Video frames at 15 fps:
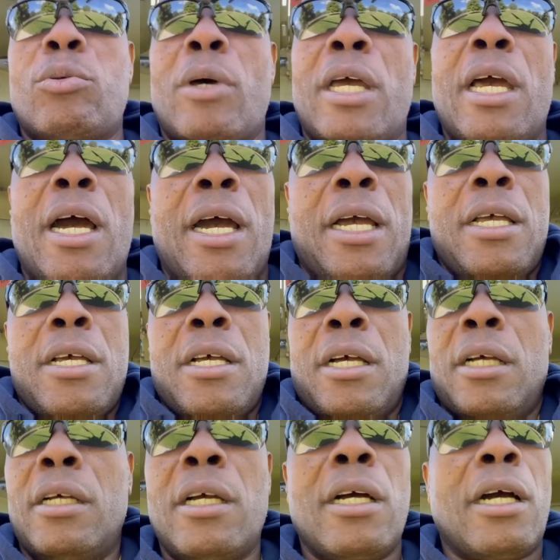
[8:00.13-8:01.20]
why I,
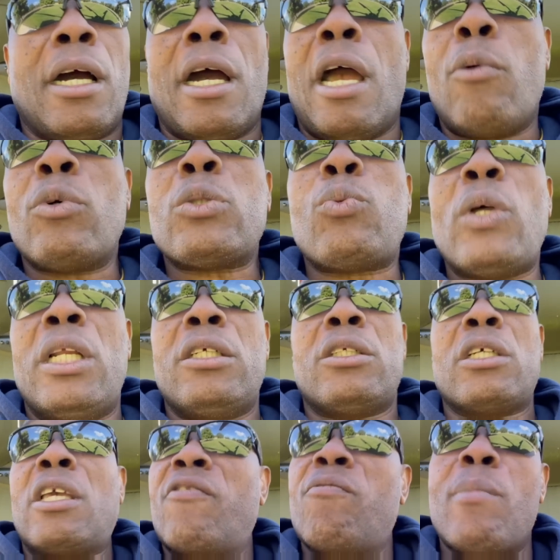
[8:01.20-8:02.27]
I was willing
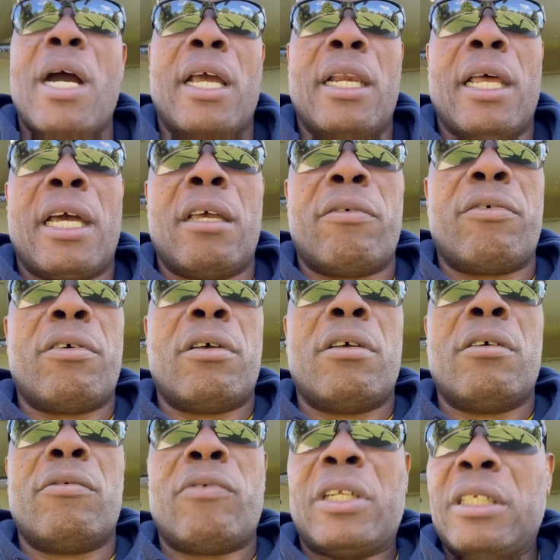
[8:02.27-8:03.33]
to give my life
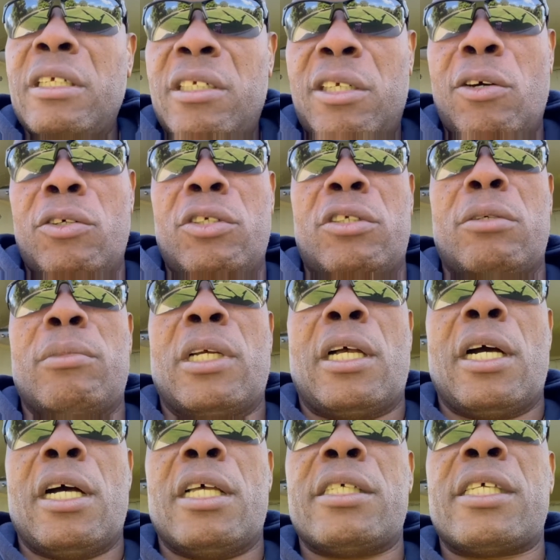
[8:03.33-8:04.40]
for this country
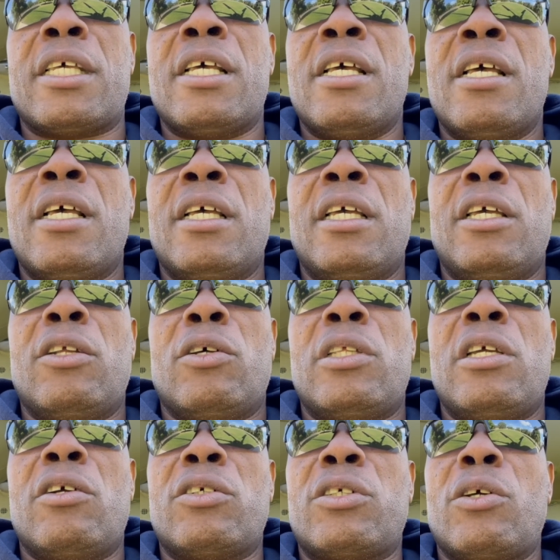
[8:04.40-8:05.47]
because you know
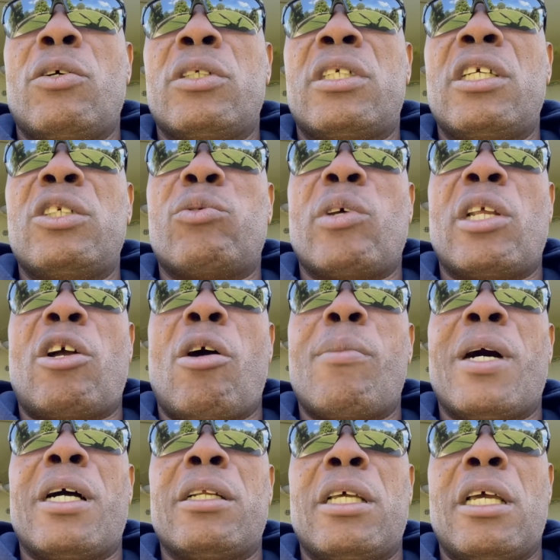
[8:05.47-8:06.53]
there are certain things when they come
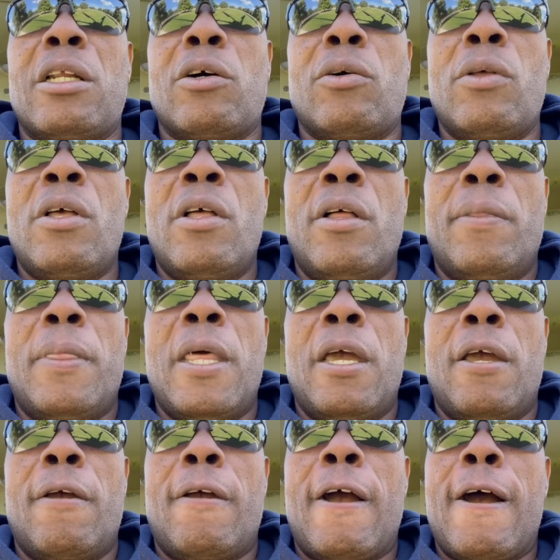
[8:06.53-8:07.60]
on you know
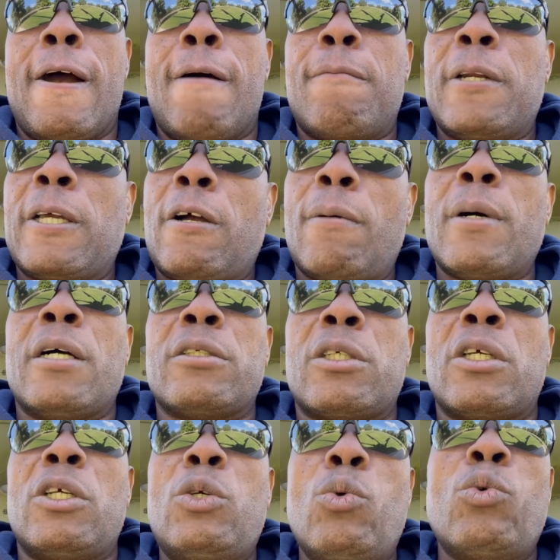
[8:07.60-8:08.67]
they um, when they come on
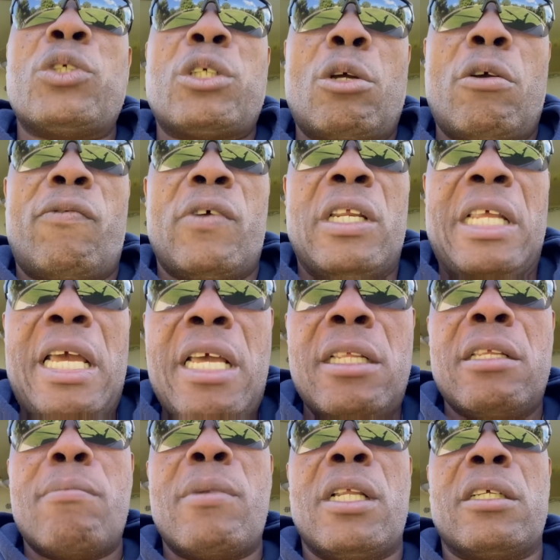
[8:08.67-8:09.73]
to you serving
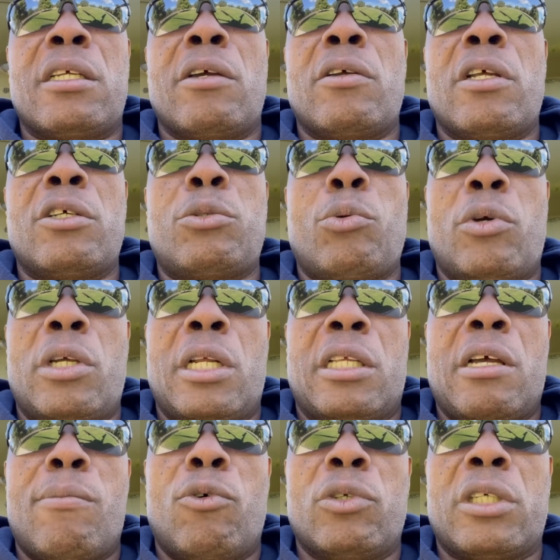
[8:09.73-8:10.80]
in the military they show you that
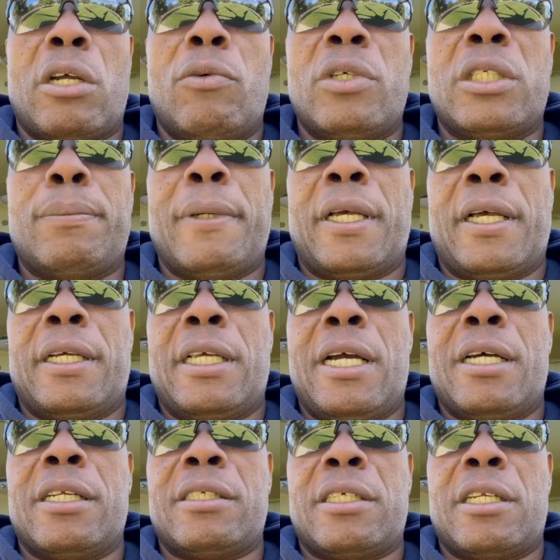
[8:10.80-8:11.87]
amount of respect you
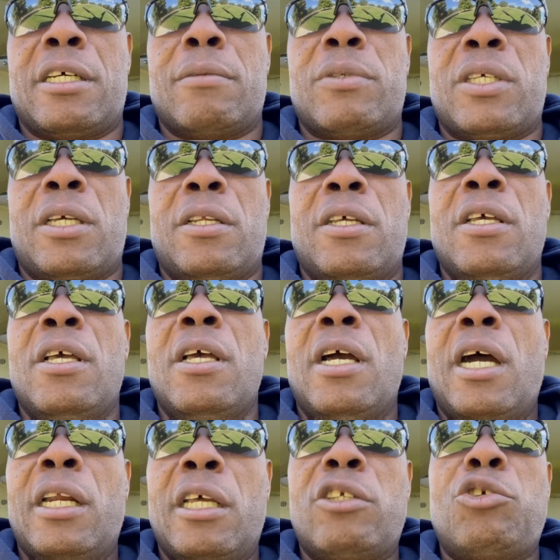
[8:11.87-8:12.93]
understand what i'm saying
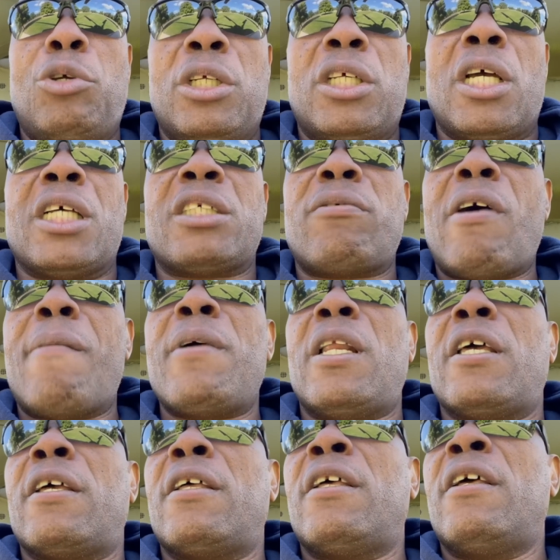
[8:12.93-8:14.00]
and they treat you as
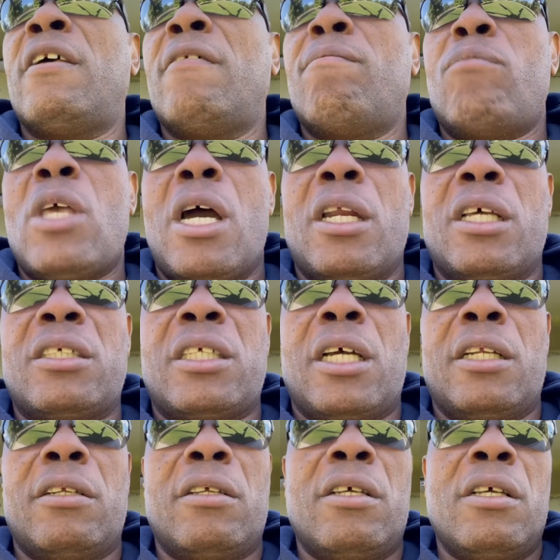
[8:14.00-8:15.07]
family you understand